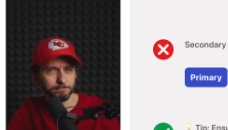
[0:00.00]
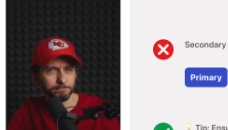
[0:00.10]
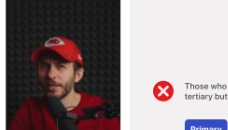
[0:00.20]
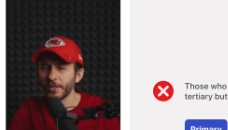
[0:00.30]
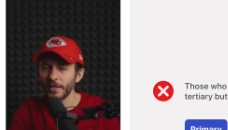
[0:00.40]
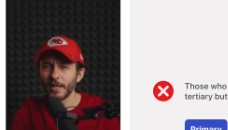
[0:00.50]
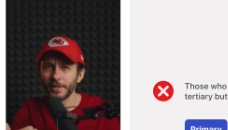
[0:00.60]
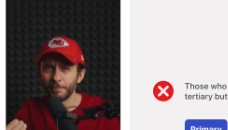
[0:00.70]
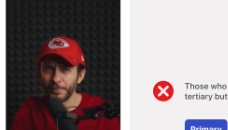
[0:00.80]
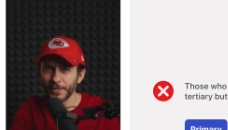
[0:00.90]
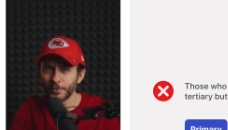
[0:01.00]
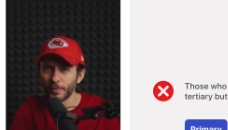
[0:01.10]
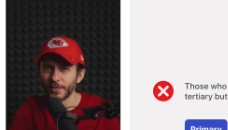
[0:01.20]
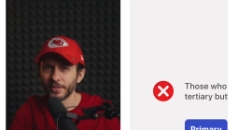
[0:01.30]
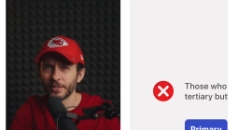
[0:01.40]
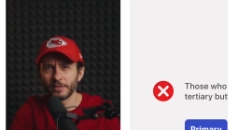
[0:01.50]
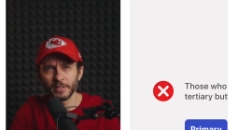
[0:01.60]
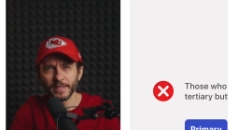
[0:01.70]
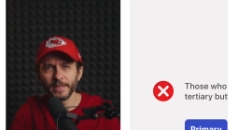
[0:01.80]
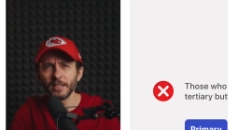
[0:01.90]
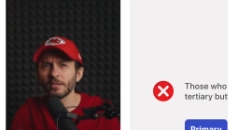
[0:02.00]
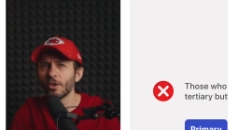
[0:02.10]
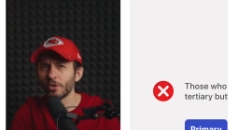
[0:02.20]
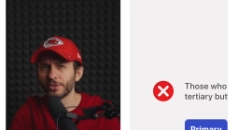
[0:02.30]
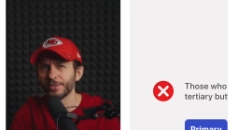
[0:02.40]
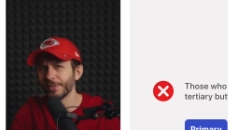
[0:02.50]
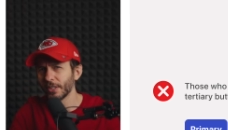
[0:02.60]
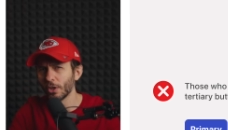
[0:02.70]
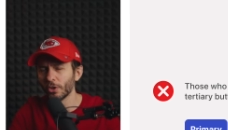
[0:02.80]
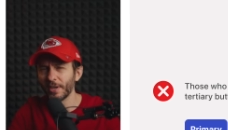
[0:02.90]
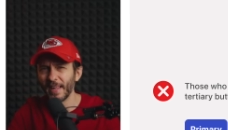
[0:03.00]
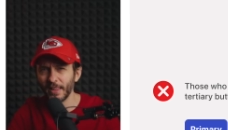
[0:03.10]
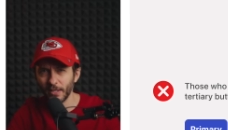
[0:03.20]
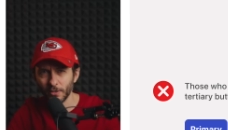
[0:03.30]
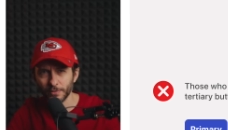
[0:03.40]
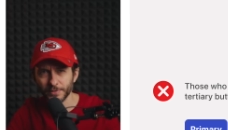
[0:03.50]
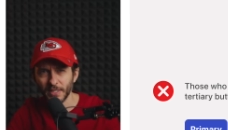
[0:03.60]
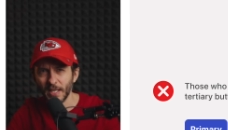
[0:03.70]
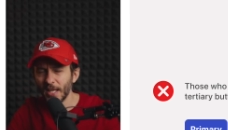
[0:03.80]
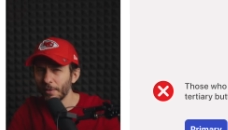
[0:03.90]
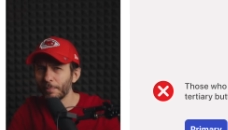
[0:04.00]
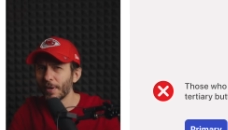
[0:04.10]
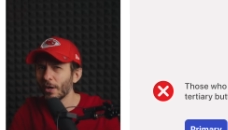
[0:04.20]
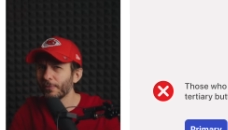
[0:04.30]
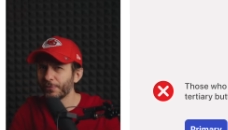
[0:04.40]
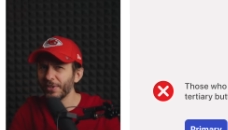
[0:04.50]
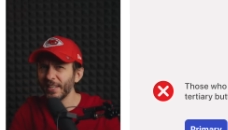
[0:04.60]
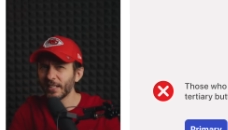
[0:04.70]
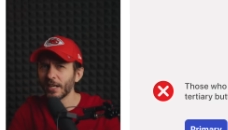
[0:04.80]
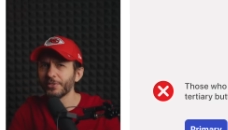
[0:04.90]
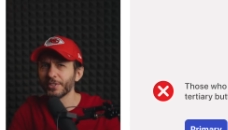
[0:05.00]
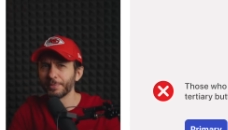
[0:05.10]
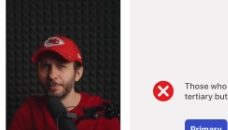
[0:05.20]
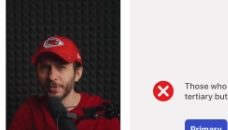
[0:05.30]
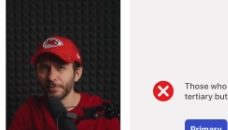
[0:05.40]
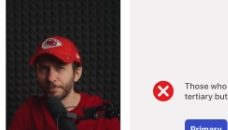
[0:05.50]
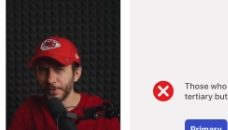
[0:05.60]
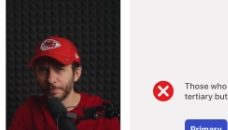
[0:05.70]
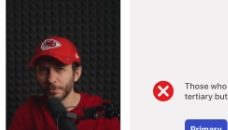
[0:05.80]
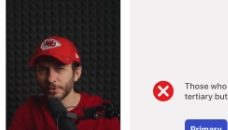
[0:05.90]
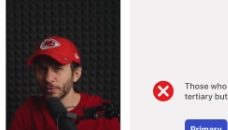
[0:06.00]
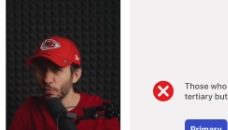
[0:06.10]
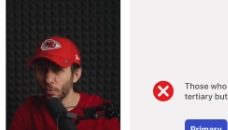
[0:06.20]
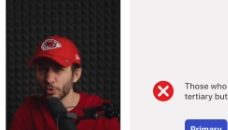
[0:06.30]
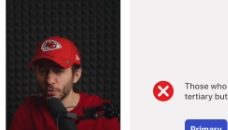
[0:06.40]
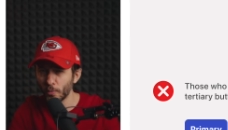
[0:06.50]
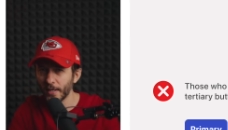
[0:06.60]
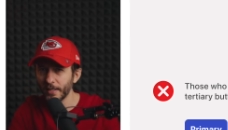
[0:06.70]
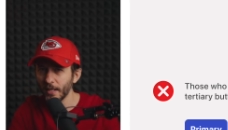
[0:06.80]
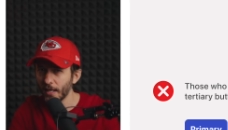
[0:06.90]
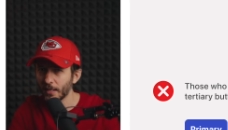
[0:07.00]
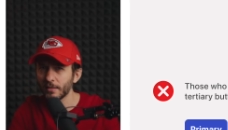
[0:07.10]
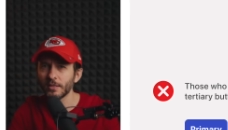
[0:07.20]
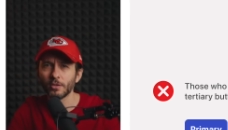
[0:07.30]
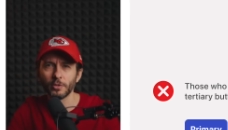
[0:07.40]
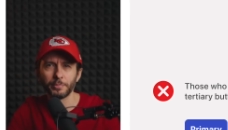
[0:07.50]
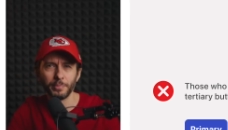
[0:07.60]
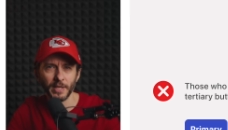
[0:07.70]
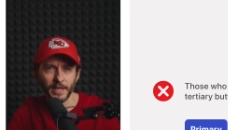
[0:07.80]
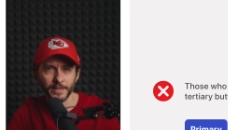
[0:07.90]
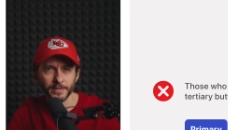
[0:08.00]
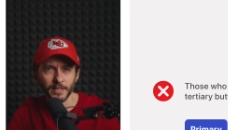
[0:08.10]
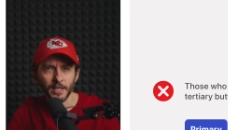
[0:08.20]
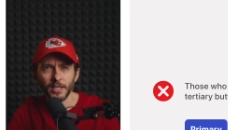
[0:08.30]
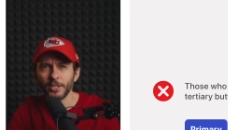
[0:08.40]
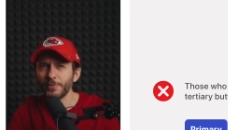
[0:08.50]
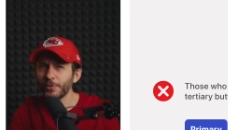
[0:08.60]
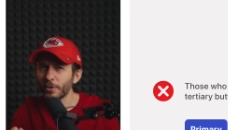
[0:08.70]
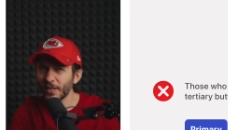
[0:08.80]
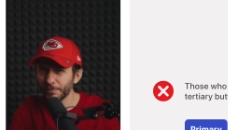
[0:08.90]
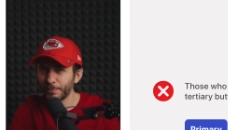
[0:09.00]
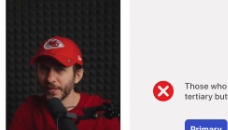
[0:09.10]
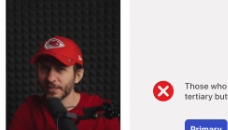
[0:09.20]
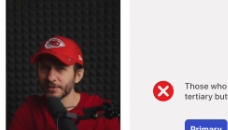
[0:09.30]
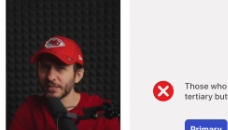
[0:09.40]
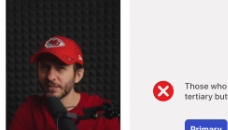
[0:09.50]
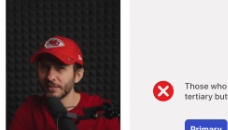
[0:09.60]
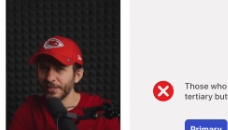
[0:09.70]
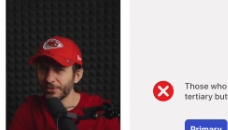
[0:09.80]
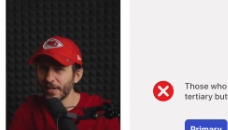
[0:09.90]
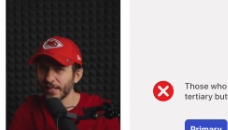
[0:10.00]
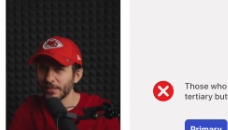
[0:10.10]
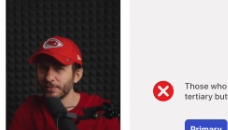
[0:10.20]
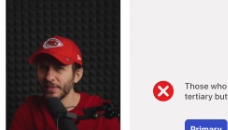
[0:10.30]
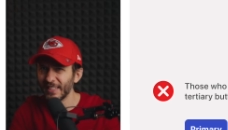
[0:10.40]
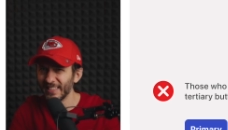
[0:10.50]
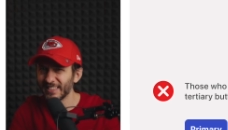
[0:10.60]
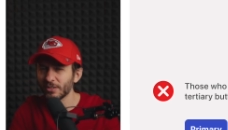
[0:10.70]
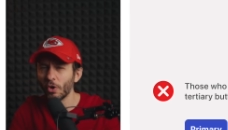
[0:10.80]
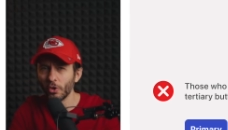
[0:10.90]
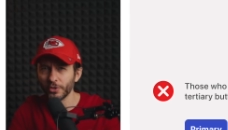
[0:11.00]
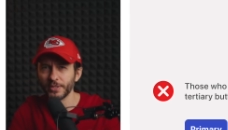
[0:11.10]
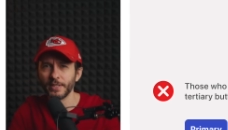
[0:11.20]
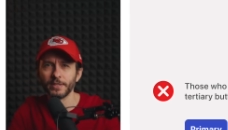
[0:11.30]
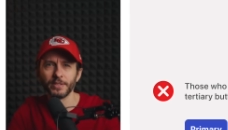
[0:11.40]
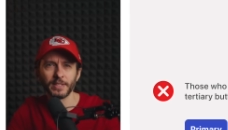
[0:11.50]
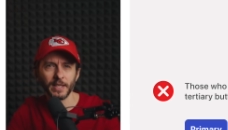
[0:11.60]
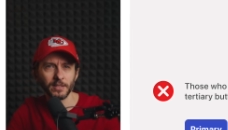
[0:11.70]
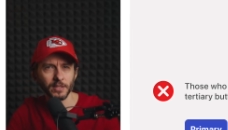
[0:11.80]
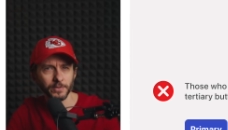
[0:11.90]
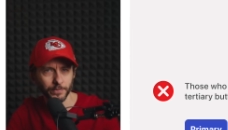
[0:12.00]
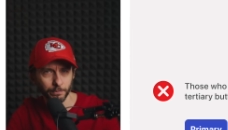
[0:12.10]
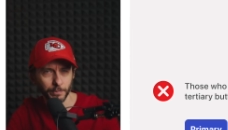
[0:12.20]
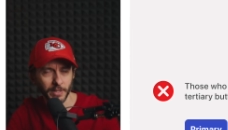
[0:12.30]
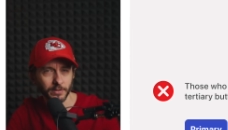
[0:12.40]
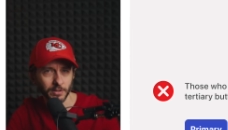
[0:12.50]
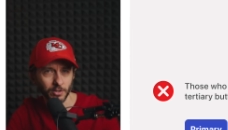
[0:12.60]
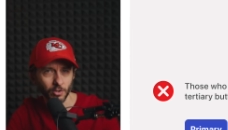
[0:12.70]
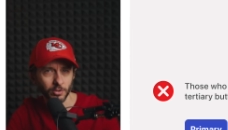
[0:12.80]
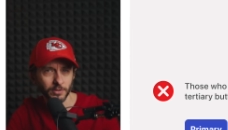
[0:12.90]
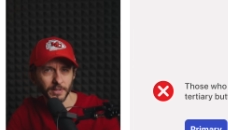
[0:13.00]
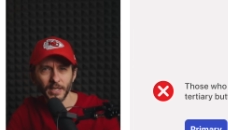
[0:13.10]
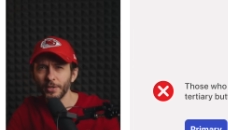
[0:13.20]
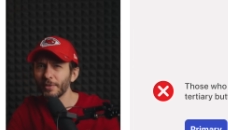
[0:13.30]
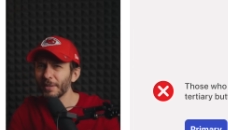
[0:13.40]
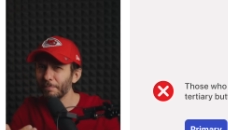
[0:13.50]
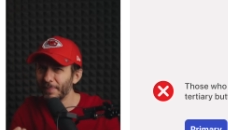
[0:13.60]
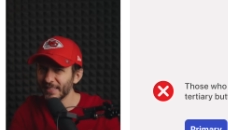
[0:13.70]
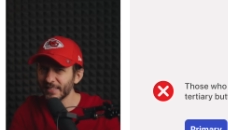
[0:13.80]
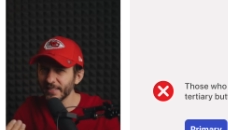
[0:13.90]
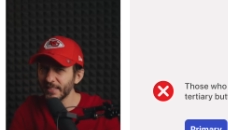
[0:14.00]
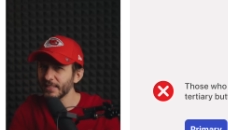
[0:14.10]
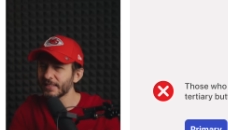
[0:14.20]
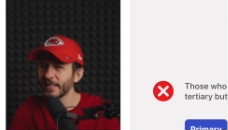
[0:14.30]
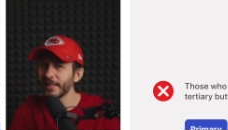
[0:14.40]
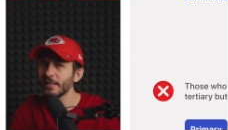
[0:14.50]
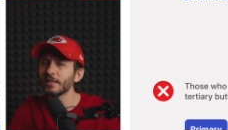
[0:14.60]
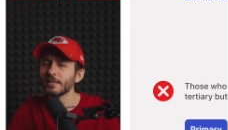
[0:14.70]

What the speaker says: Here a big one, relying on color alone. About 300 million people worldwide are colorblind. If your button's interactive is only indicating by the color, you are basically saying